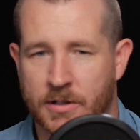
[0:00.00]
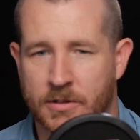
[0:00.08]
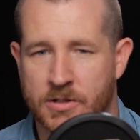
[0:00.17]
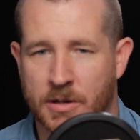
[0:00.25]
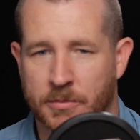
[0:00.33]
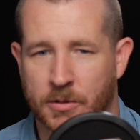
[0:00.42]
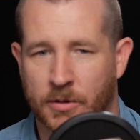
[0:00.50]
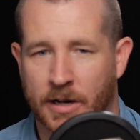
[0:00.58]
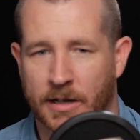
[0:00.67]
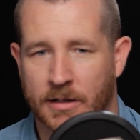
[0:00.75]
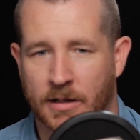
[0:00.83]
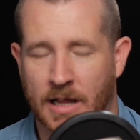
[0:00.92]
jump to
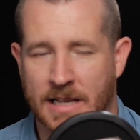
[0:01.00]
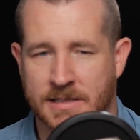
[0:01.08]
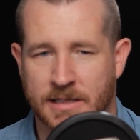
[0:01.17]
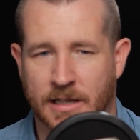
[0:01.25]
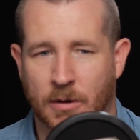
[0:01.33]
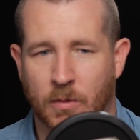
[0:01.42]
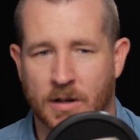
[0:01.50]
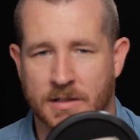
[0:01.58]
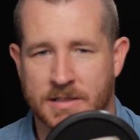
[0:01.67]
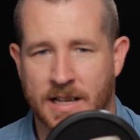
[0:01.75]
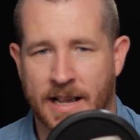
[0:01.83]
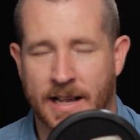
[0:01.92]
the last thing I
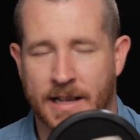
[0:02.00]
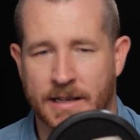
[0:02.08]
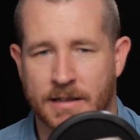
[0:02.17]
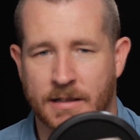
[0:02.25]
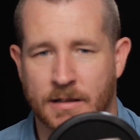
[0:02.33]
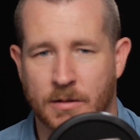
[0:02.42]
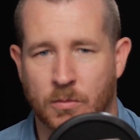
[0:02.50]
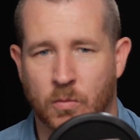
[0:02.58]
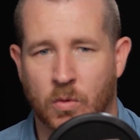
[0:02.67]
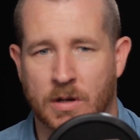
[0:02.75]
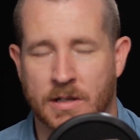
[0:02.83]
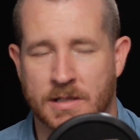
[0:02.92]
wanted to add
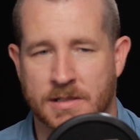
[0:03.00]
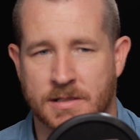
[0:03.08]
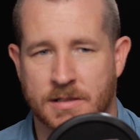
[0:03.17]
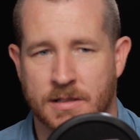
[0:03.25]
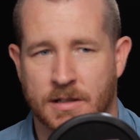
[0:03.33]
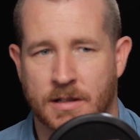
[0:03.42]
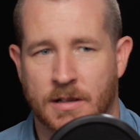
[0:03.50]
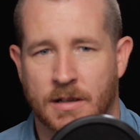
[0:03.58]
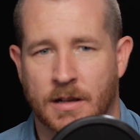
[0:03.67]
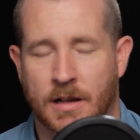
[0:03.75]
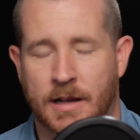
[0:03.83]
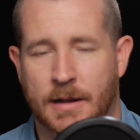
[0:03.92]
was,
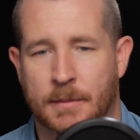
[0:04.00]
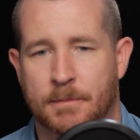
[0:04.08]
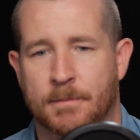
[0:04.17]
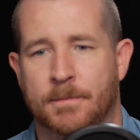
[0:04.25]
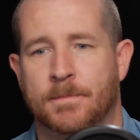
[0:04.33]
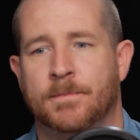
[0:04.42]
the